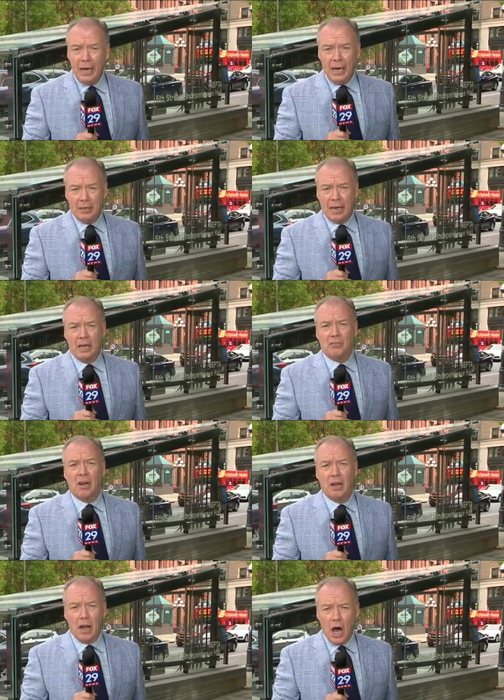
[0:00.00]
It takes
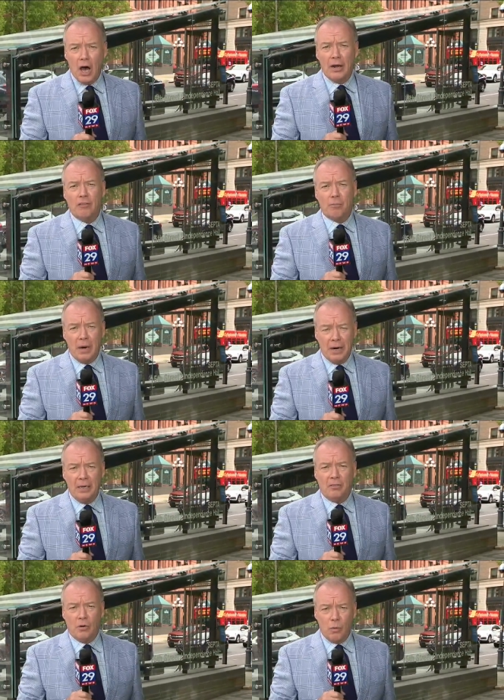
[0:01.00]
a lot of money to